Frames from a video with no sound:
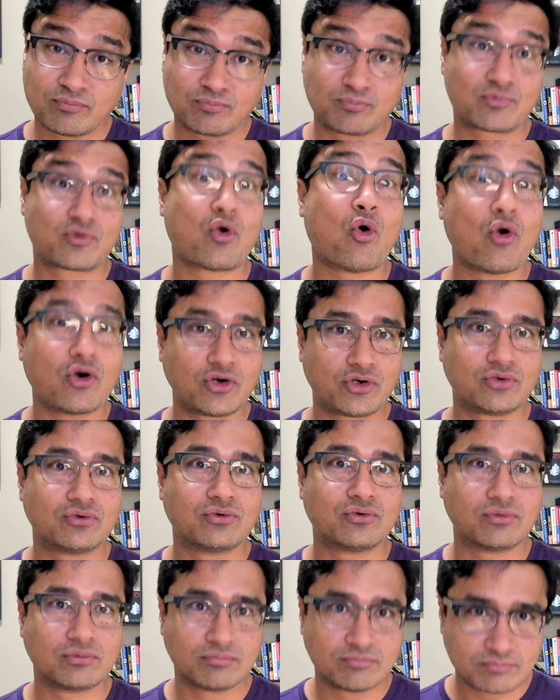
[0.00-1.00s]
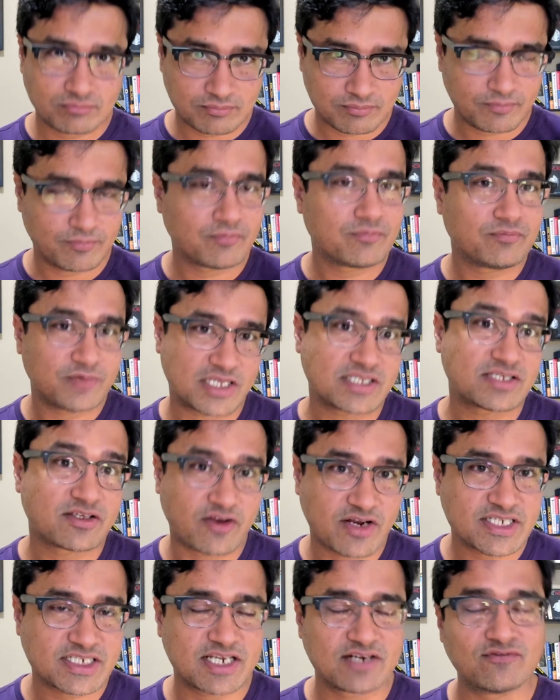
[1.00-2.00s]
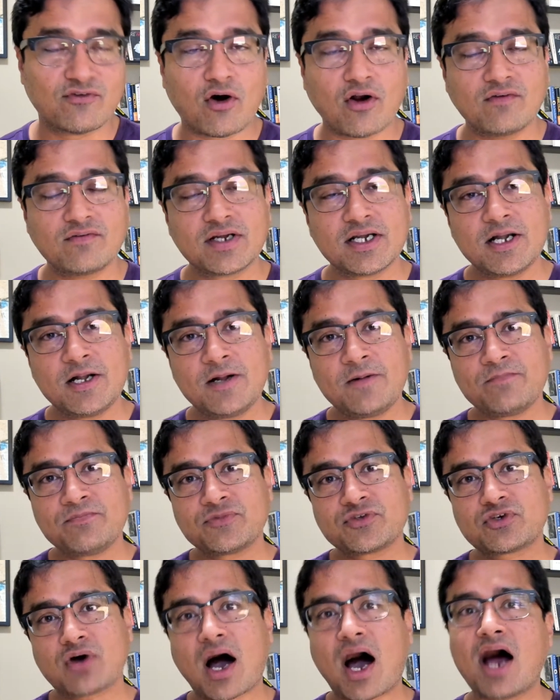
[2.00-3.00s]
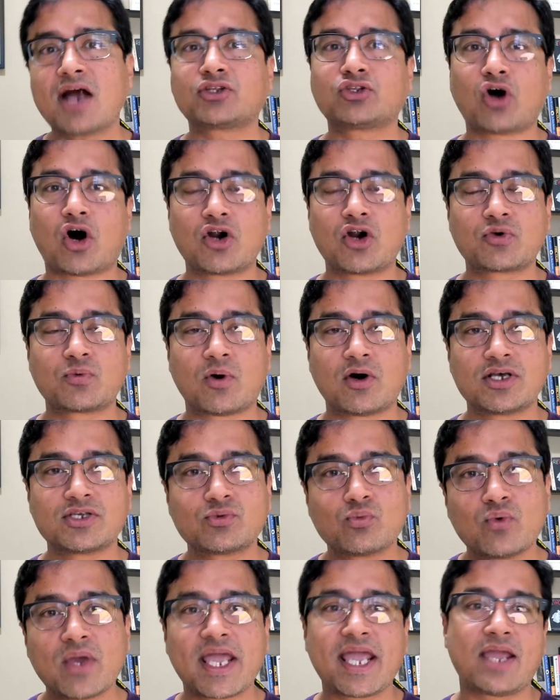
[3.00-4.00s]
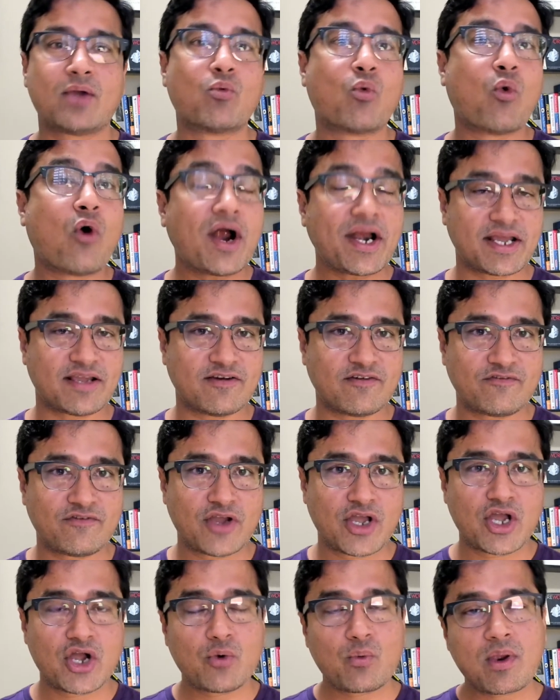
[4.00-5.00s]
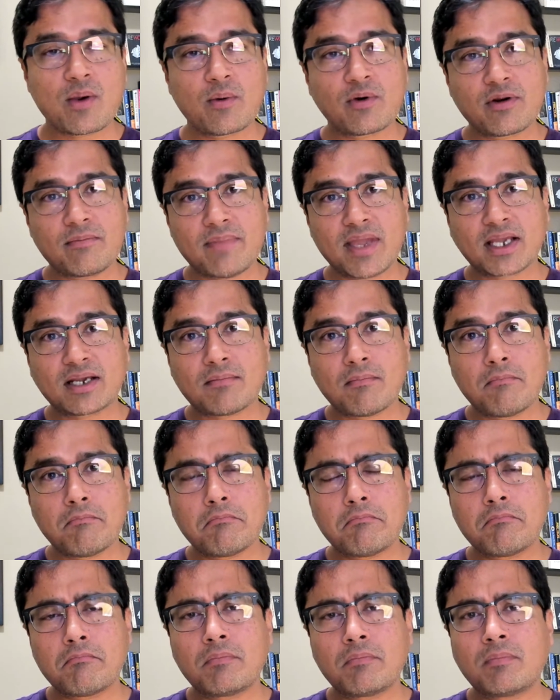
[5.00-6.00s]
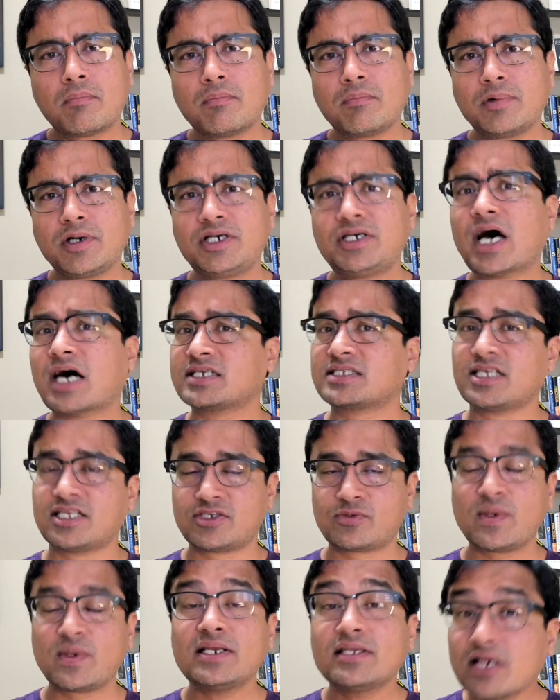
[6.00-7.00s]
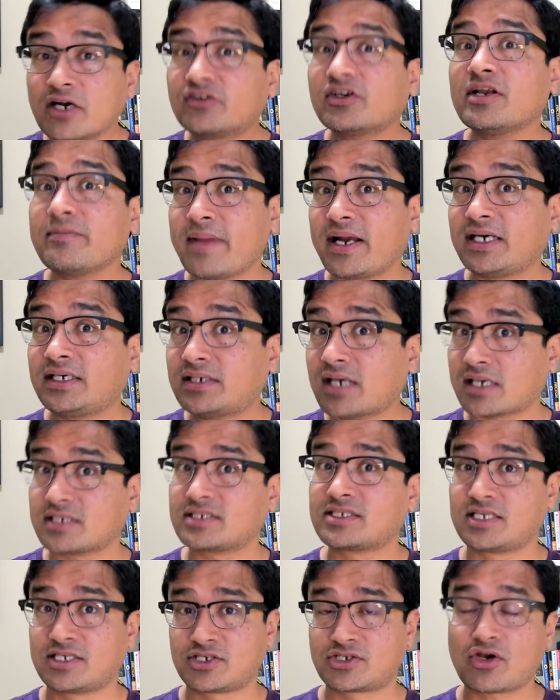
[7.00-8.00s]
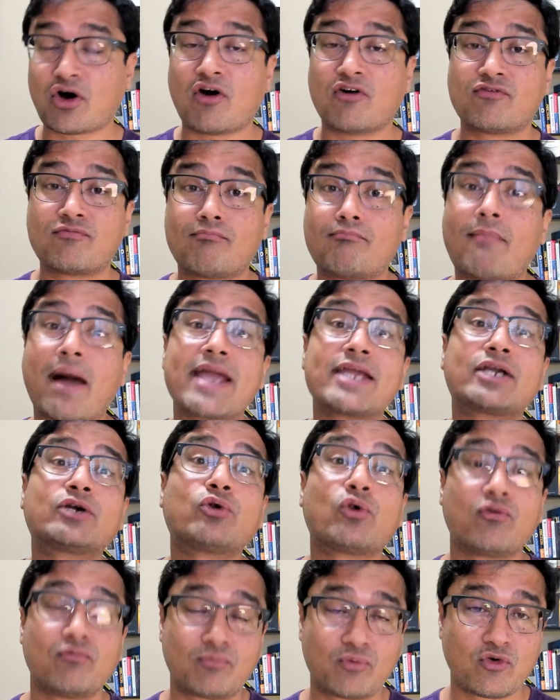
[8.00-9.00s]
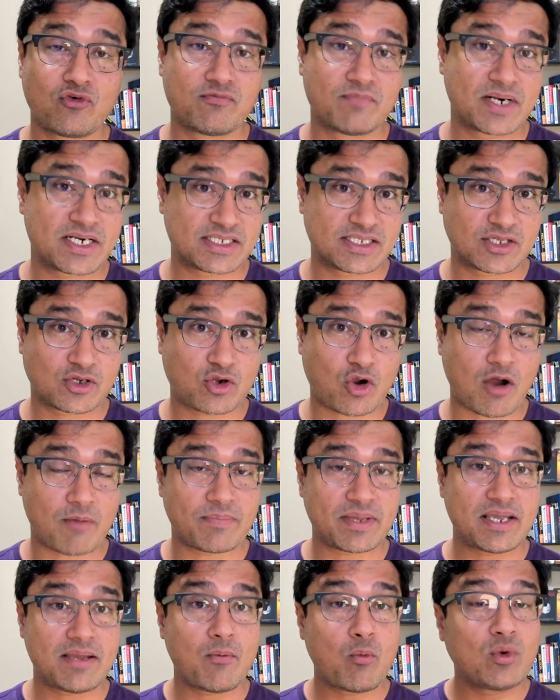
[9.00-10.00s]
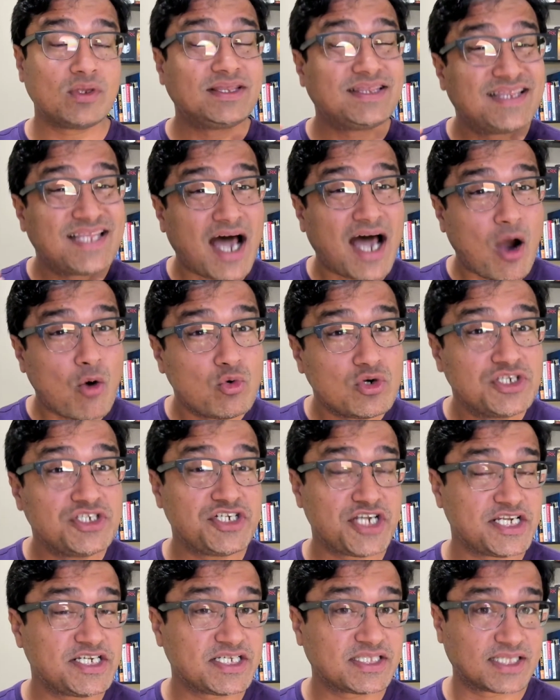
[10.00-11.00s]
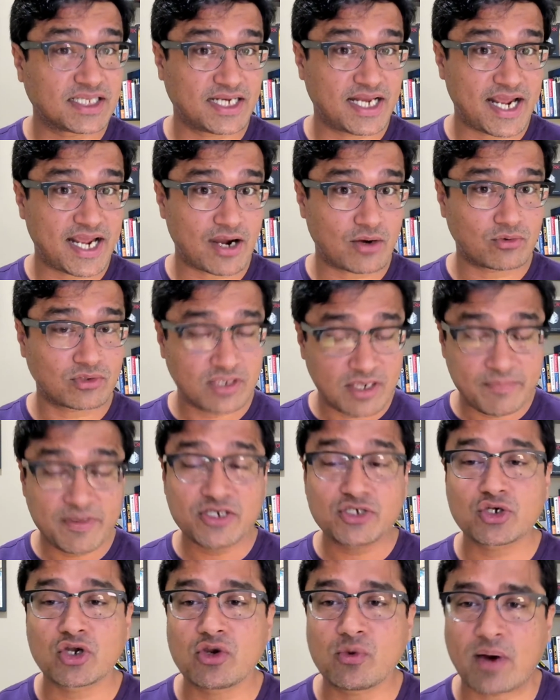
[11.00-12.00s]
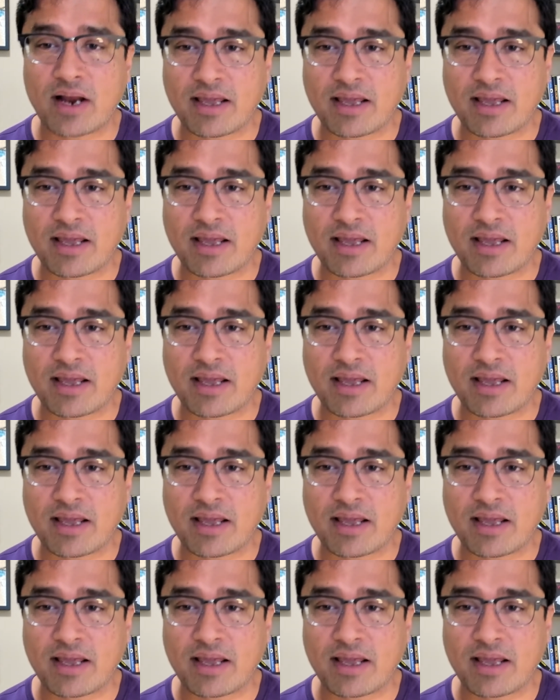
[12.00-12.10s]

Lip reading: prone to, there's a risk involved. So our thought was, hey, what if we were to make dozens, we literally made dozens of micro improvements in the copy without changing the layout. Let me show you what I